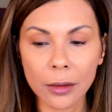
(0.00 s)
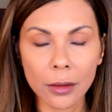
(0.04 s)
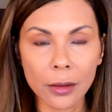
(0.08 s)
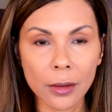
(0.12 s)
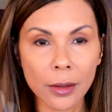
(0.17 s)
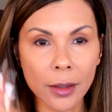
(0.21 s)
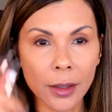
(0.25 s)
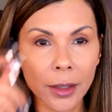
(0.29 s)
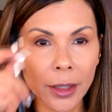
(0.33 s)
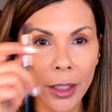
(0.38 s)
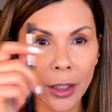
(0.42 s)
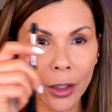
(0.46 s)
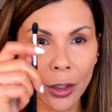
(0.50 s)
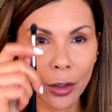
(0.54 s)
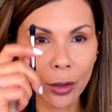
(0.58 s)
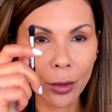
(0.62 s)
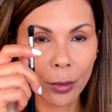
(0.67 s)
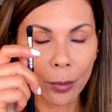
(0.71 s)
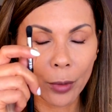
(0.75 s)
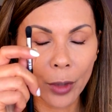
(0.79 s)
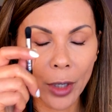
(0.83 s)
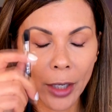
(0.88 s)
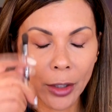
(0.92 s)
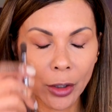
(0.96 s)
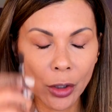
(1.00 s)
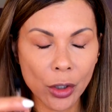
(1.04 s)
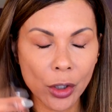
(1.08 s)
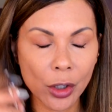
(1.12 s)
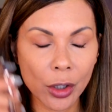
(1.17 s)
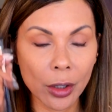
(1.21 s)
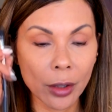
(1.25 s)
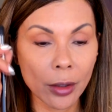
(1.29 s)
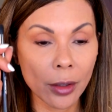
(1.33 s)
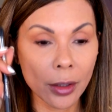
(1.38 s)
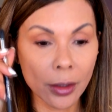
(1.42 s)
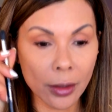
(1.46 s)
skinnier brush.
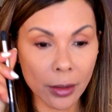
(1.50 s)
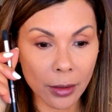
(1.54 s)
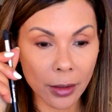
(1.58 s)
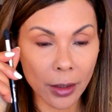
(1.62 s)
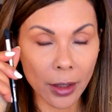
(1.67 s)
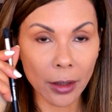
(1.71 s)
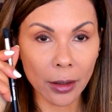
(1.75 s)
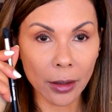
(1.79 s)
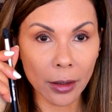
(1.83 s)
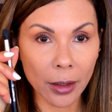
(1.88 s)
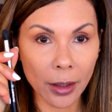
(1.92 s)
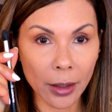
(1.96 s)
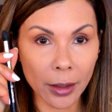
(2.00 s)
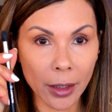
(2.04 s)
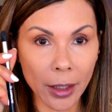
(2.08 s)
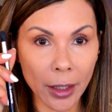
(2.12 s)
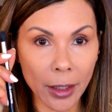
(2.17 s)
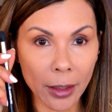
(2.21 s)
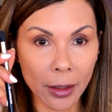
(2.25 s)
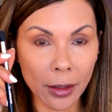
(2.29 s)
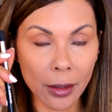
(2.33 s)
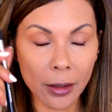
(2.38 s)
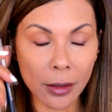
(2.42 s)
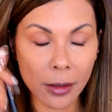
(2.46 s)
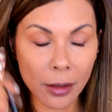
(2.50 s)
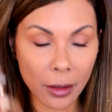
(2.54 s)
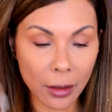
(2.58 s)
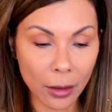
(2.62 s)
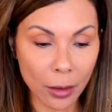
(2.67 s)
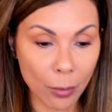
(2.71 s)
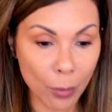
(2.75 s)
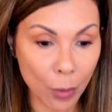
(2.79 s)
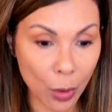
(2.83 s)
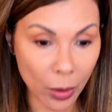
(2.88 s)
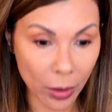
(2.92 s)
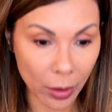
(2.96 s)
This again is a
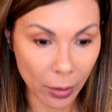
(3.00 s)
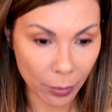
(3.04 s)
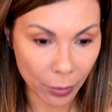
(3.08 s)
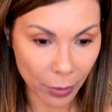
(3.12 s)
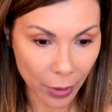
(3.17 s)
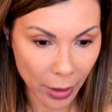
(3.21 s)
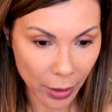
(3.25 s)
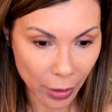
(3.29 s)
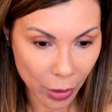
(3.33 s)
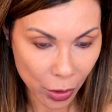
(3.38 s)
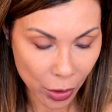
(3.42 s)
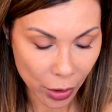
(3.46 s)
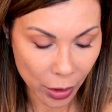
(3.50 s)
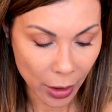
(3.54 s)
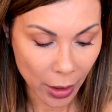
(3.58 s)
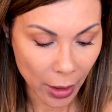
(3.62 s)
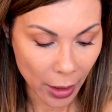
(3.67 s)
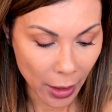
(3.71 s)
Lamora brush,